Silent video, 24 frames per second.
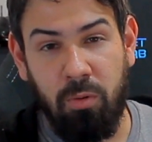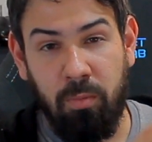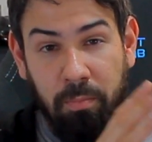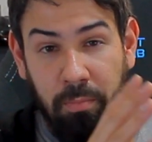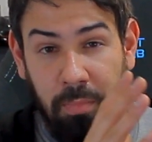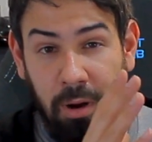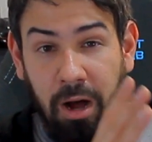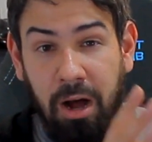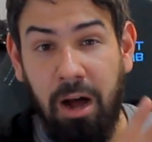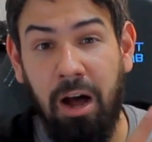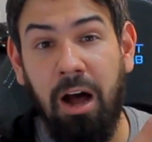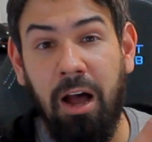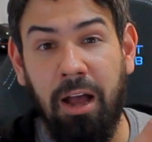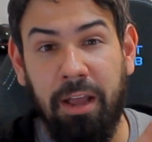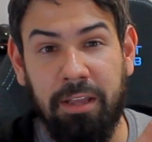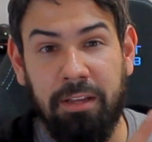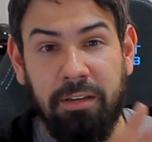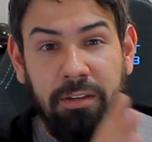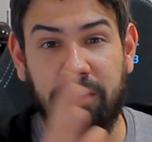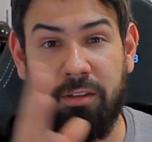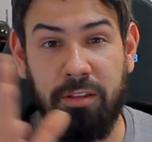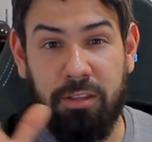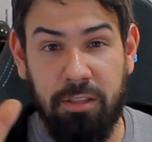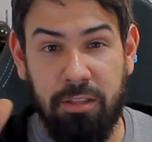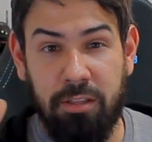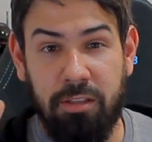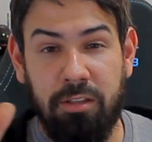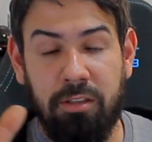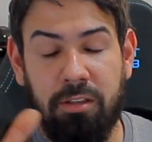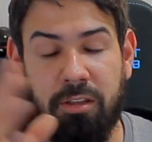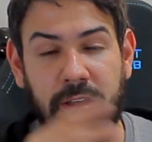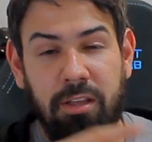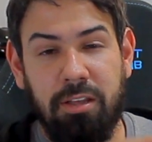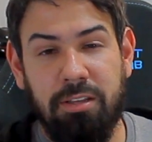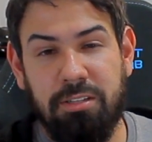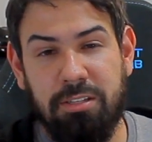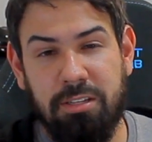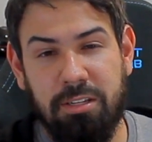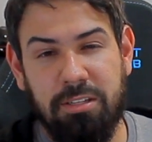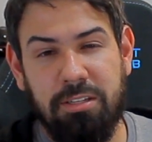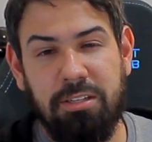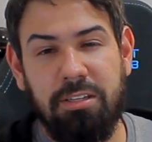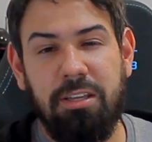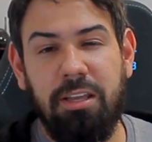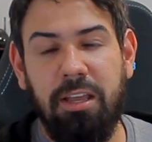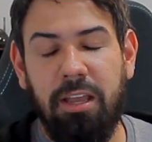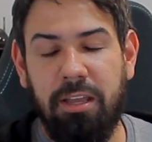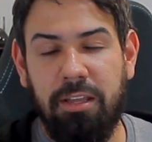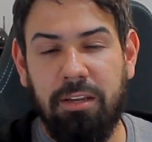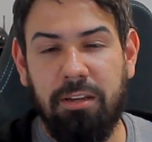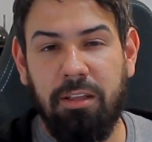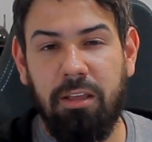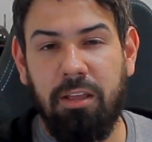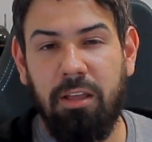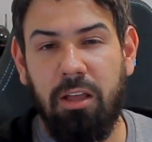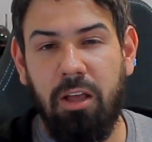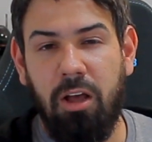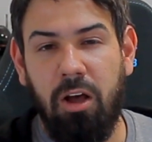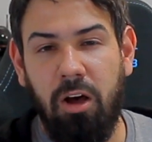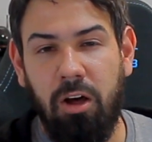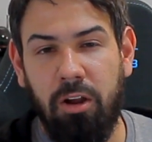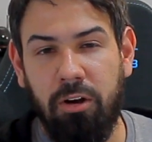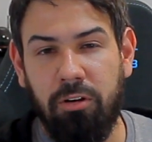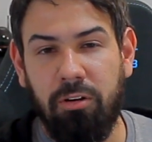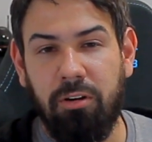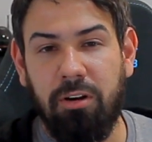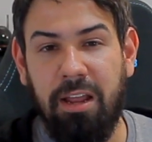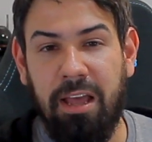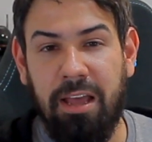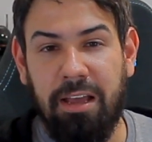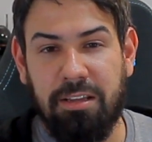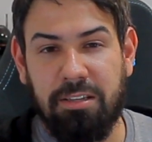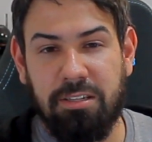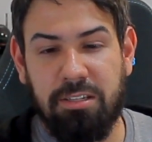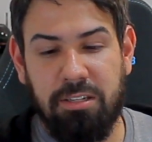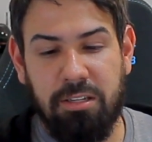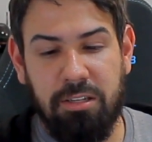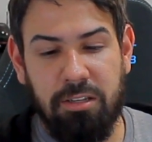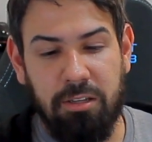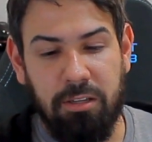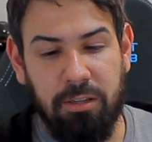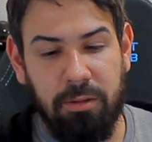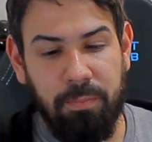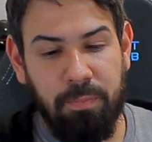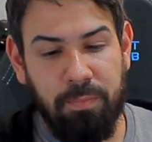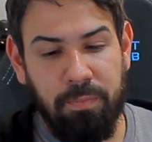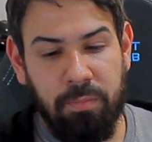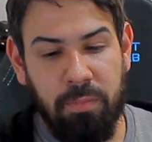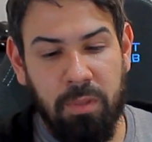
behind the 6800 XT.